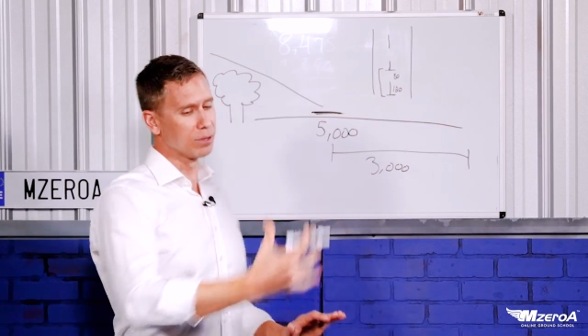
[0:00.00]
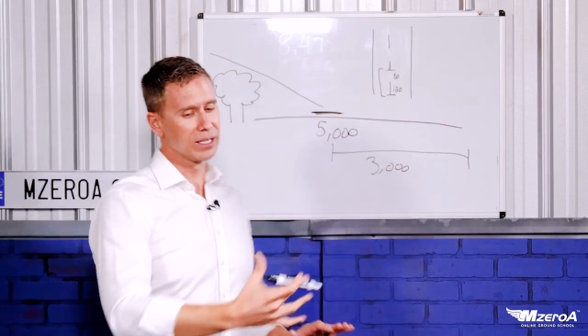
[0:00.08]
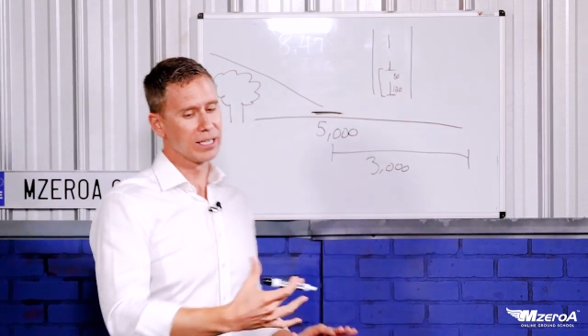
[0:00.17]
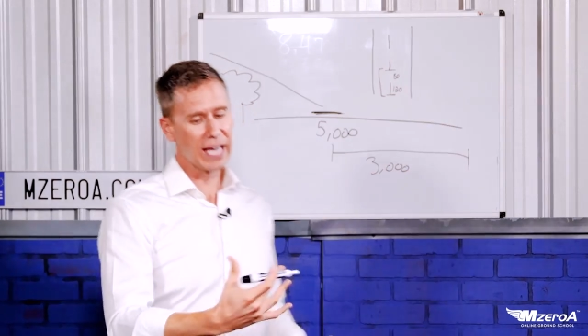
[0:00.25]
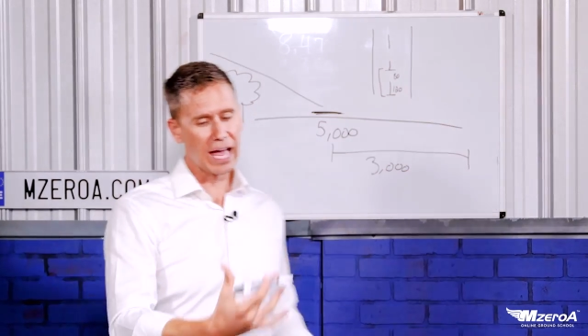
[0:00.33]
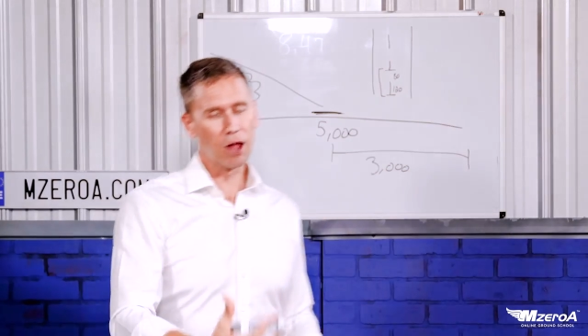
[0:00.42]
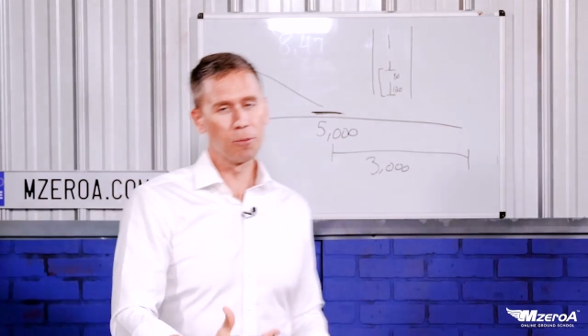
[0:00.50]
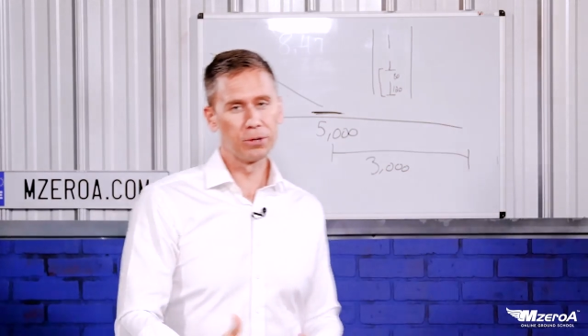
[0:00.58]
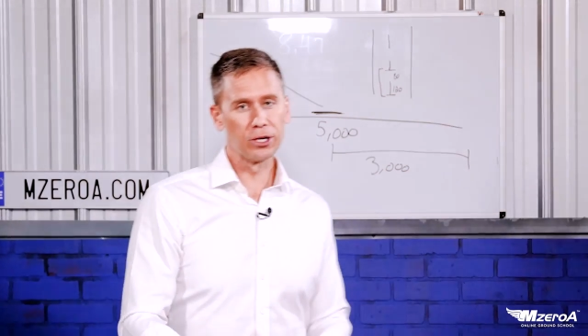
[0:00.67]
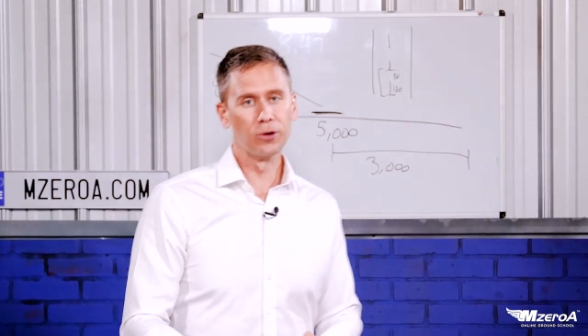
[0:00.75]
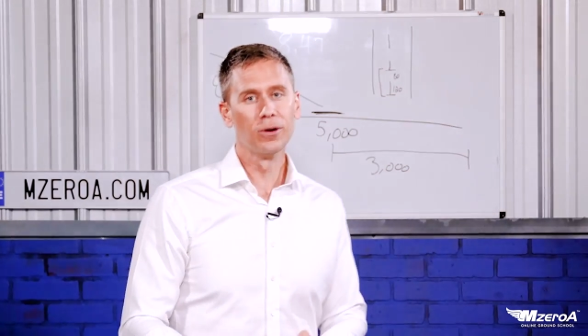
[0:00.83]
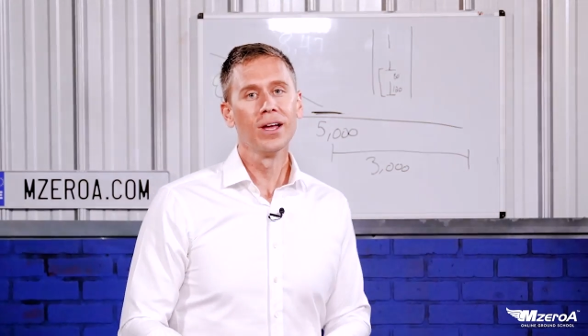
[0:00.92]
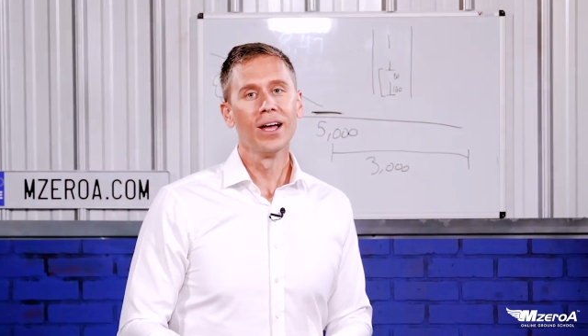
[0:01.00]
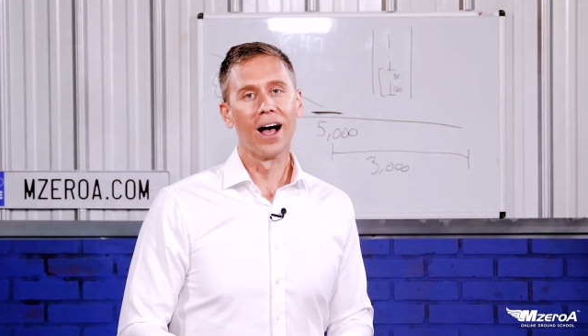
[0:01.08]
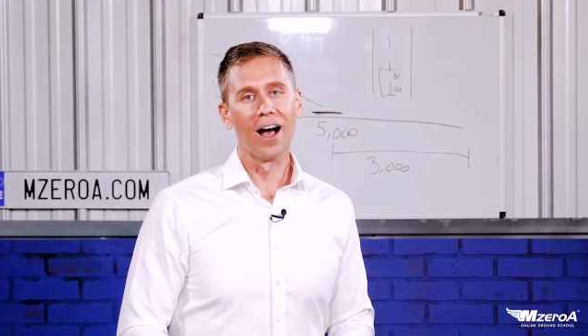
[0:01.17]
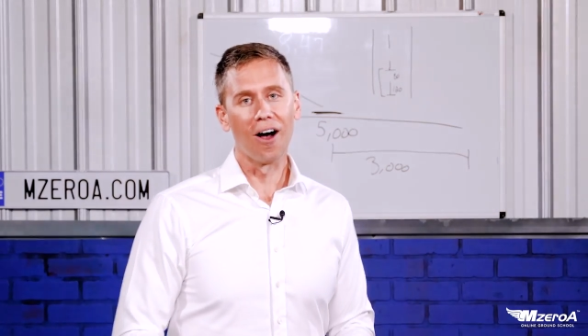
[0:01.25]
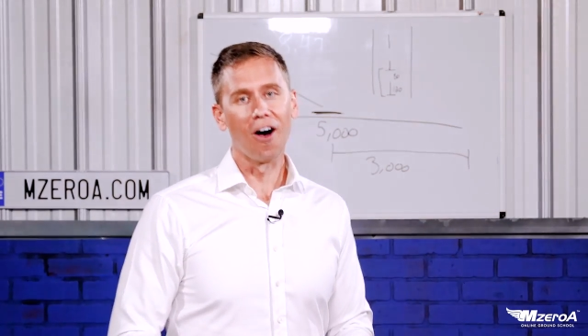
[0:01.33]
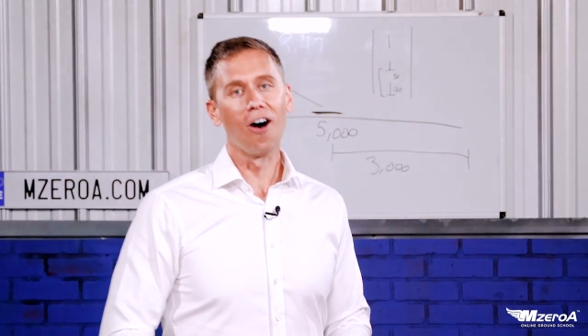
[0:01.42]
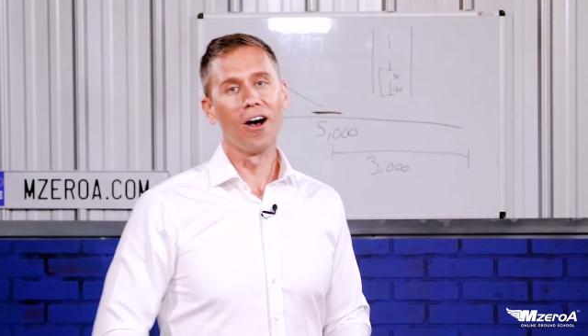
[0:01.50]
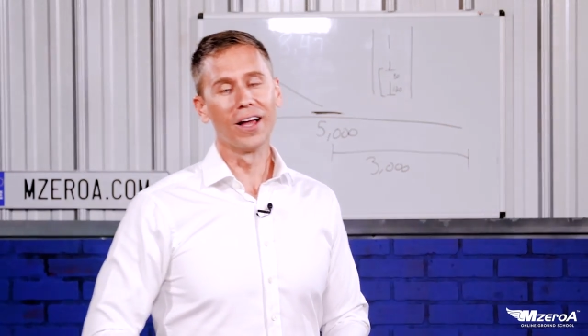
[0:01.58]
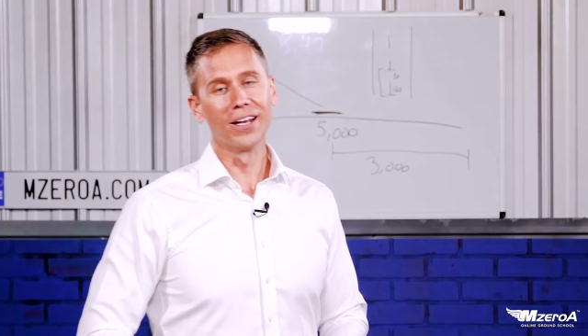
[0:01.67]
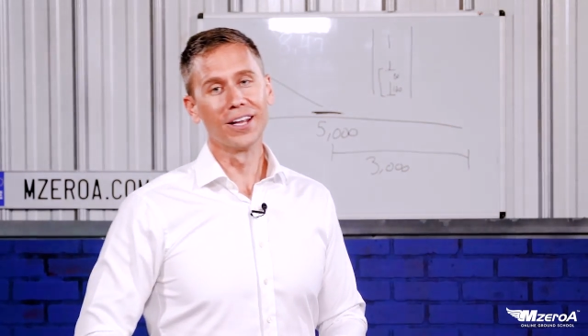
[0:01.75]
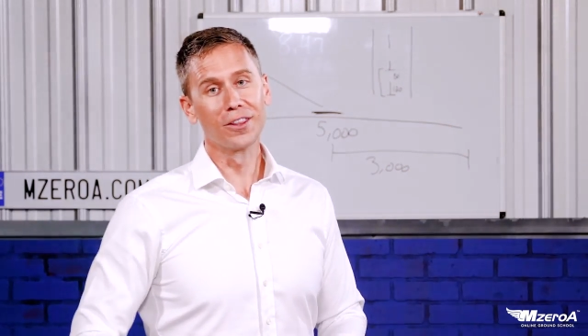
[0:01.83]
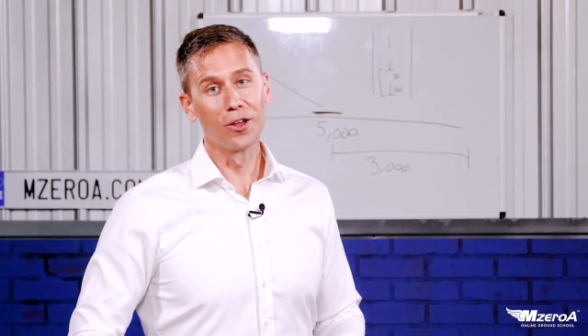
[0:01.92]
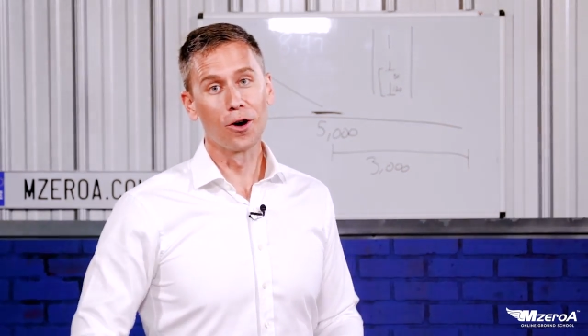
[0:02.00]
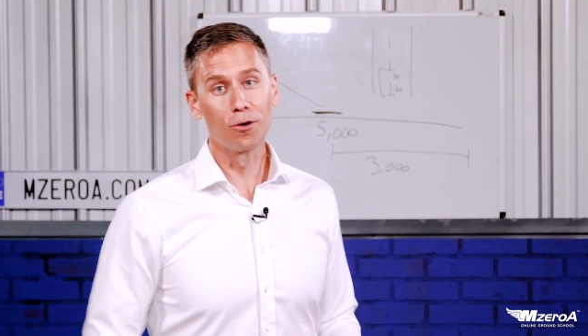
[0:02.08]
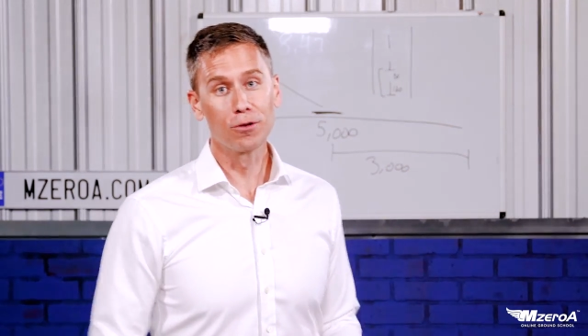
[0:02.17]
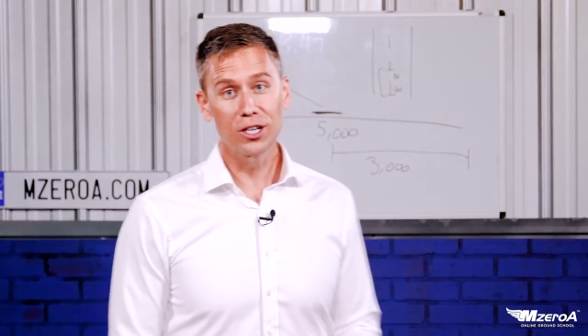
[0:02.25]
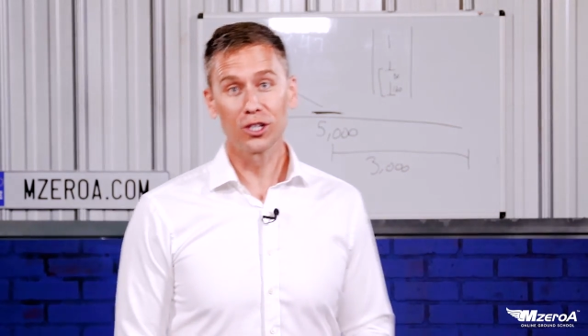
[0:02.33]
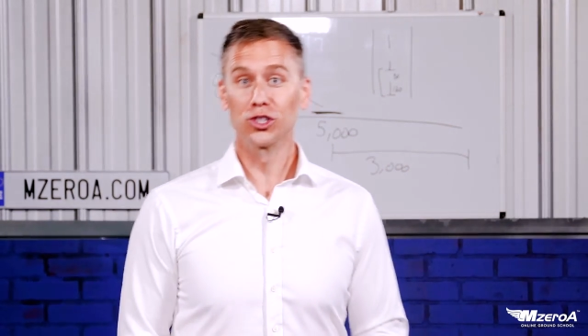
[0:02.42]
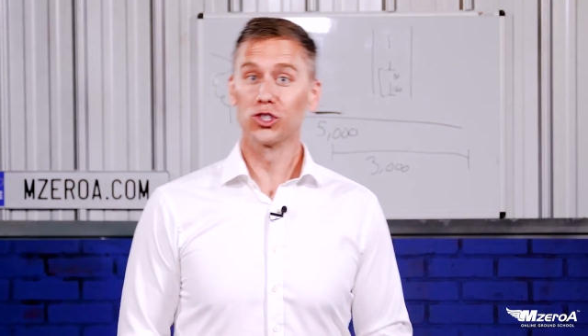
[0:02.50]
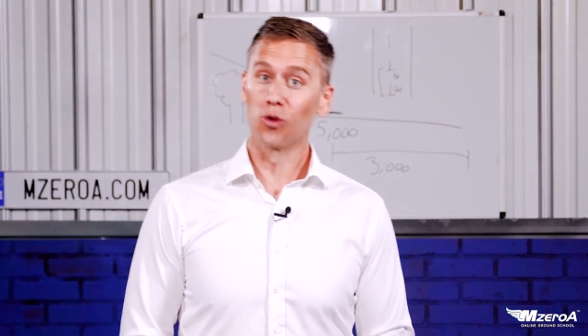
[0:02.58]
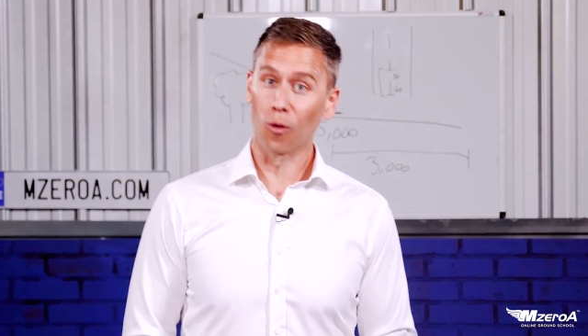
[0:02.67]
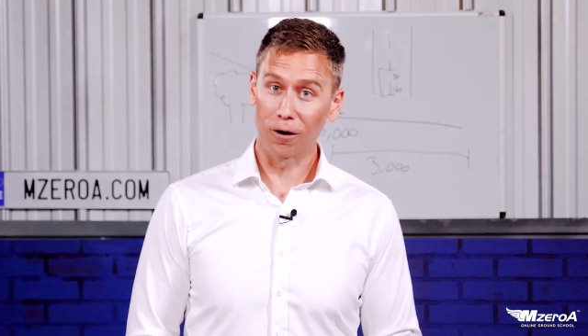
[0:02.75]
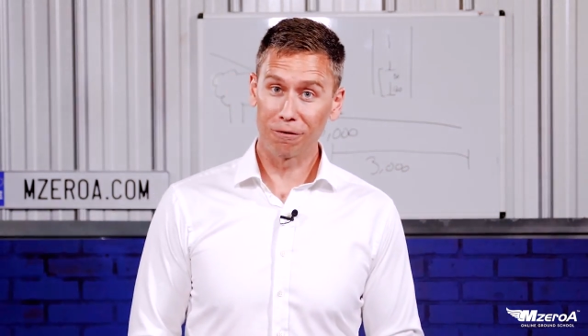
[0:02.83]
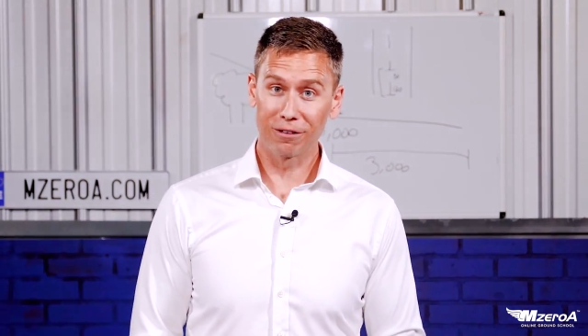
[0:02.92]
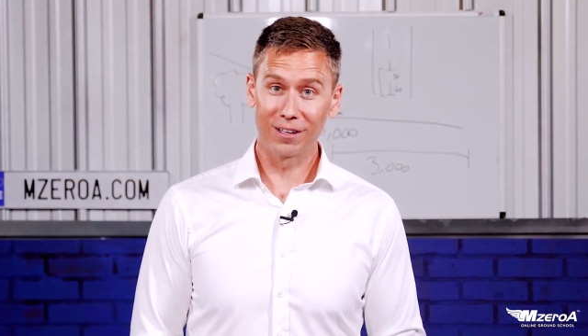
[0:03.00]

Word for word: really help you uh, on those short